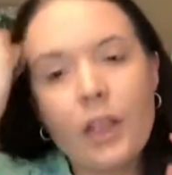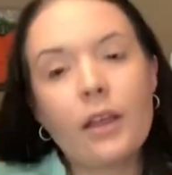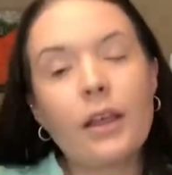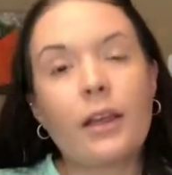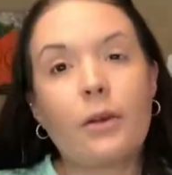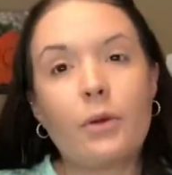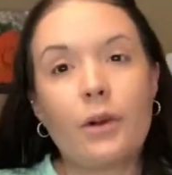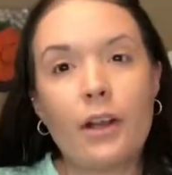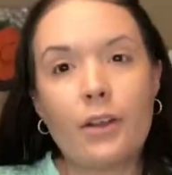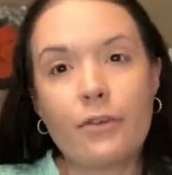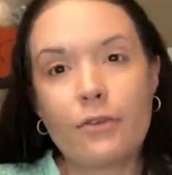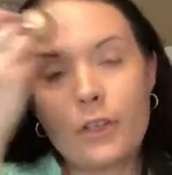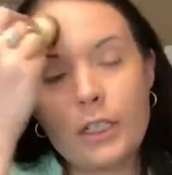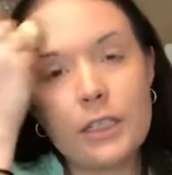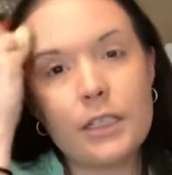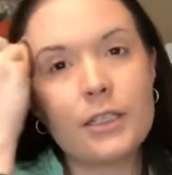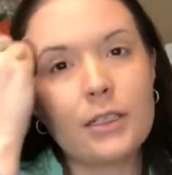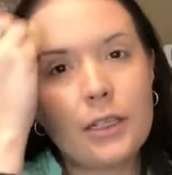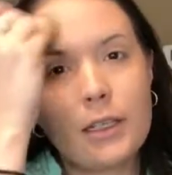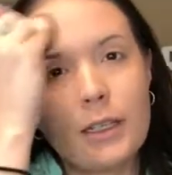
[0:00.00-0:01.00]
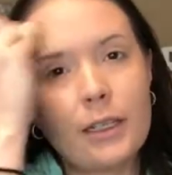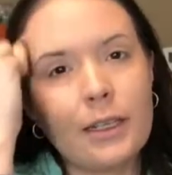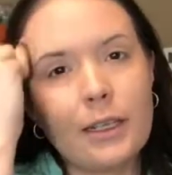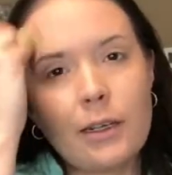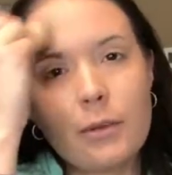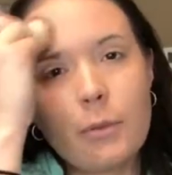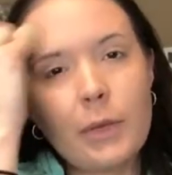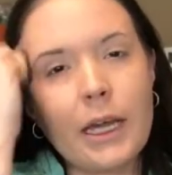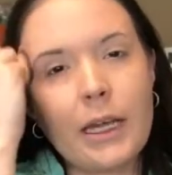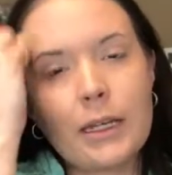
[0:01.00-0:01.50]
Like when I first started
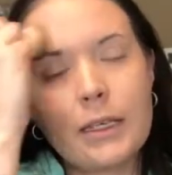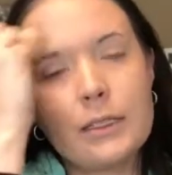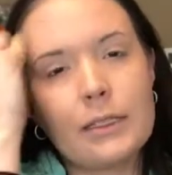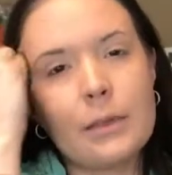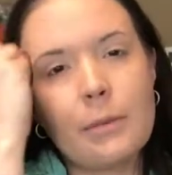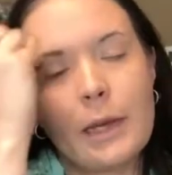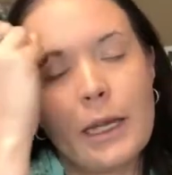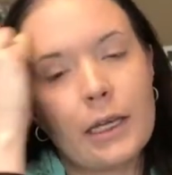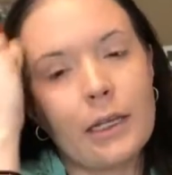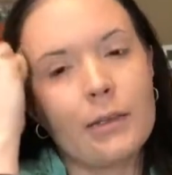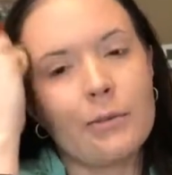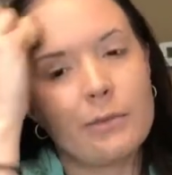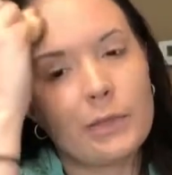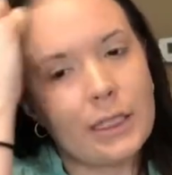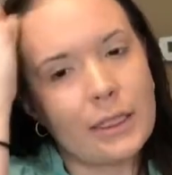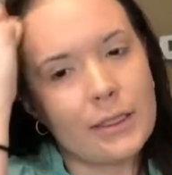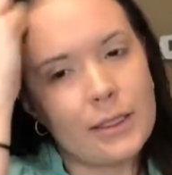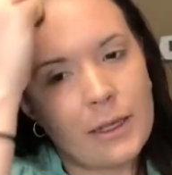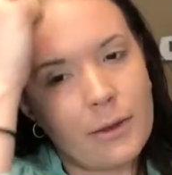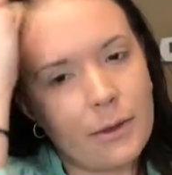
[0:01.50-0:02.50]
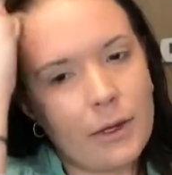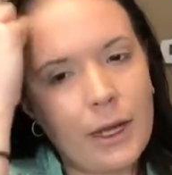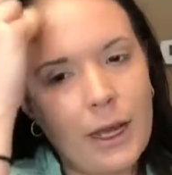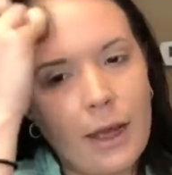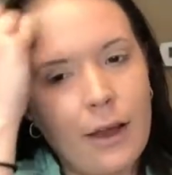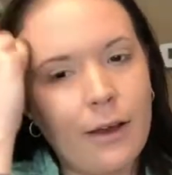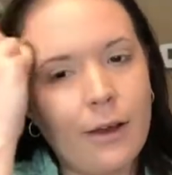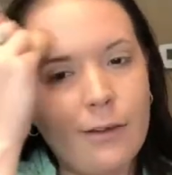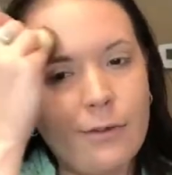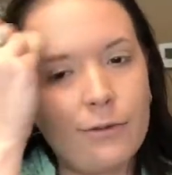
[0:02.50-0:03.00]
getting back into makeup because they would
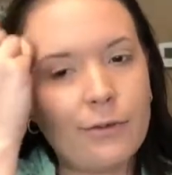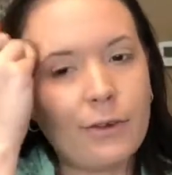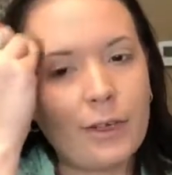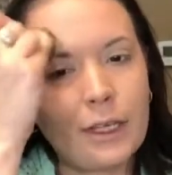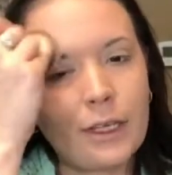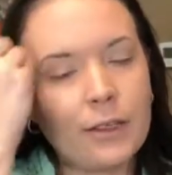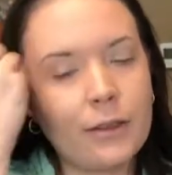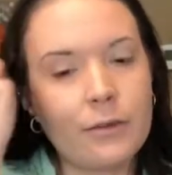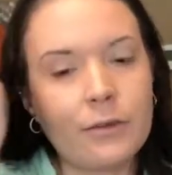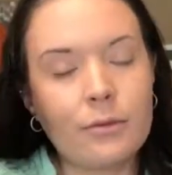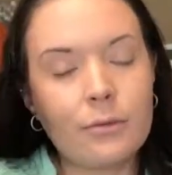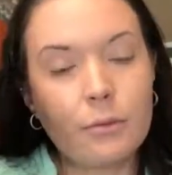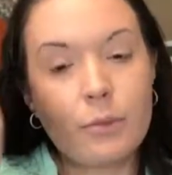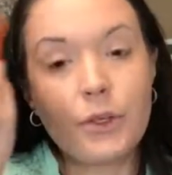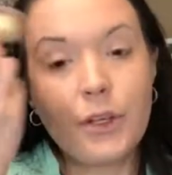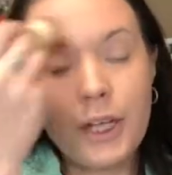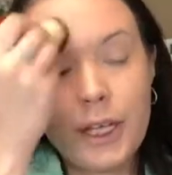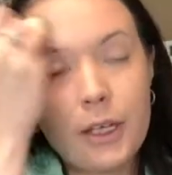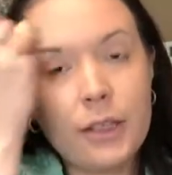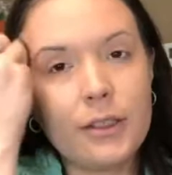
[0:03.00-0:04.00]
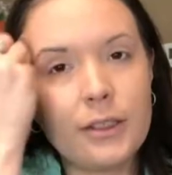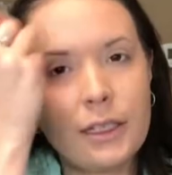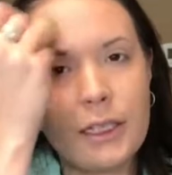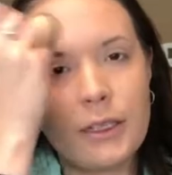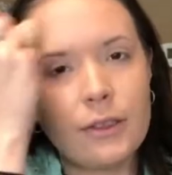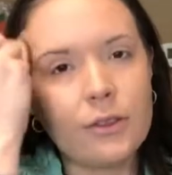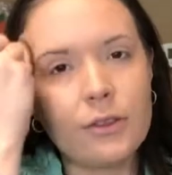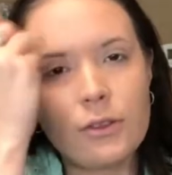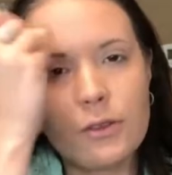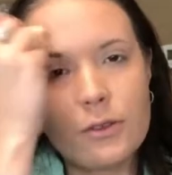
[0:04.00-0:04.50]
have like pretty good
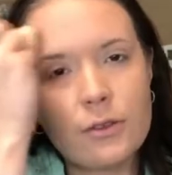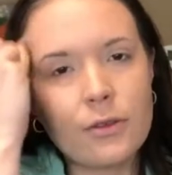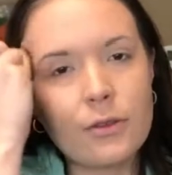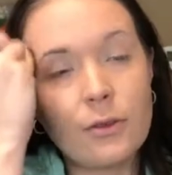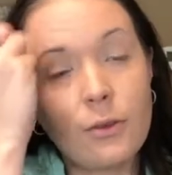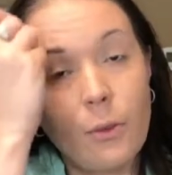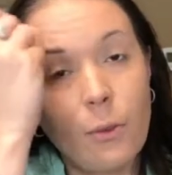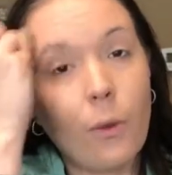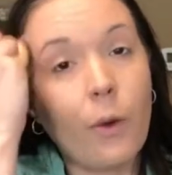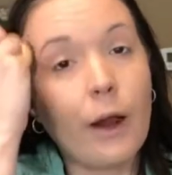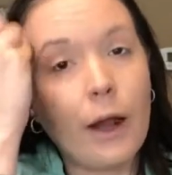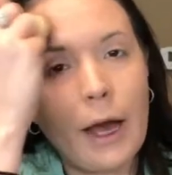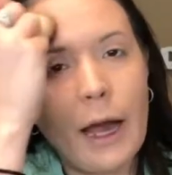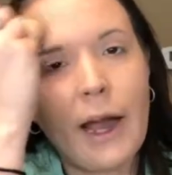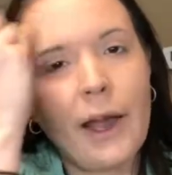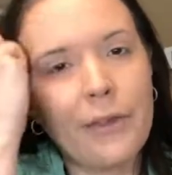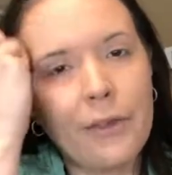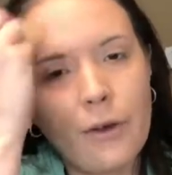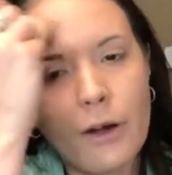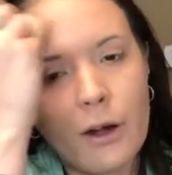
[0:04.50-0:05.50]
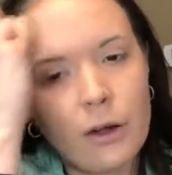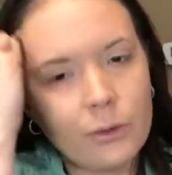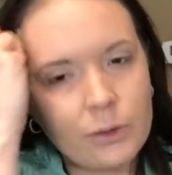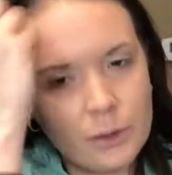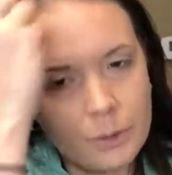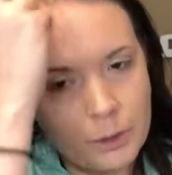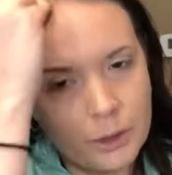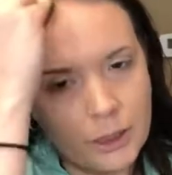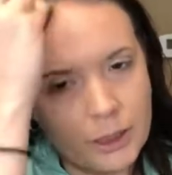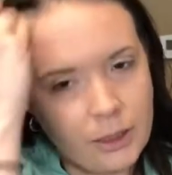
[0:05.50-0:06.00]
deals, what I thought
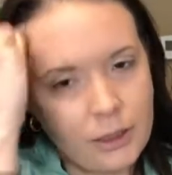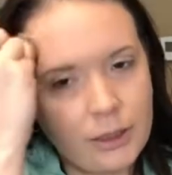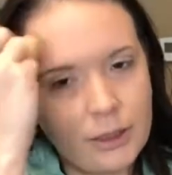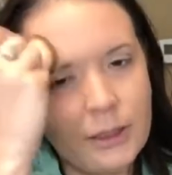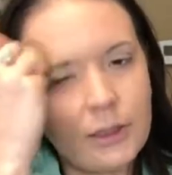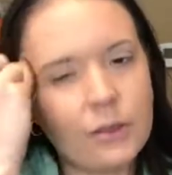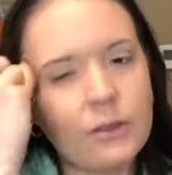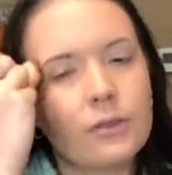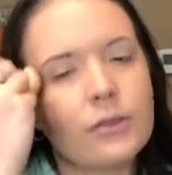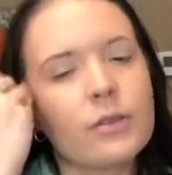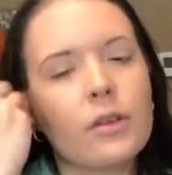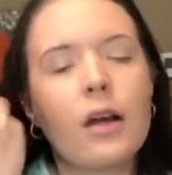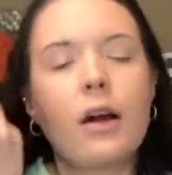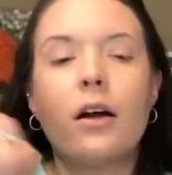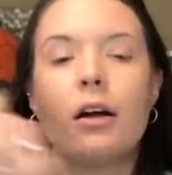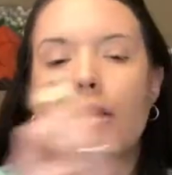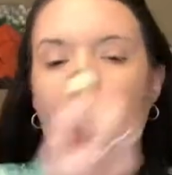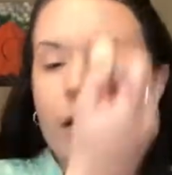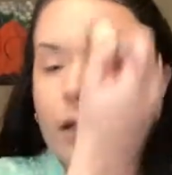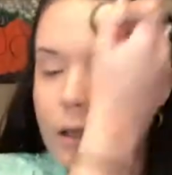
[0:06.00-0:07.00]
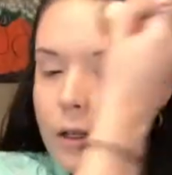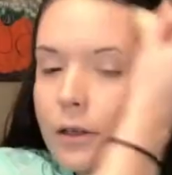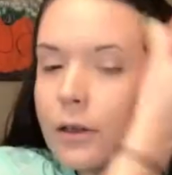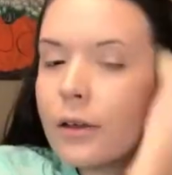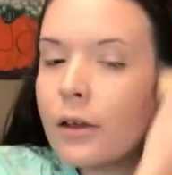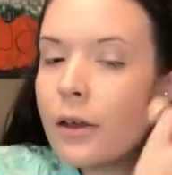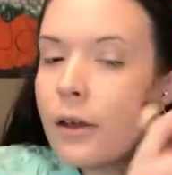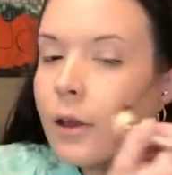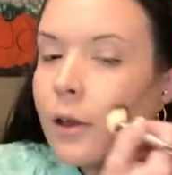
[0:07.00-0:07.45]
was pretty good deals on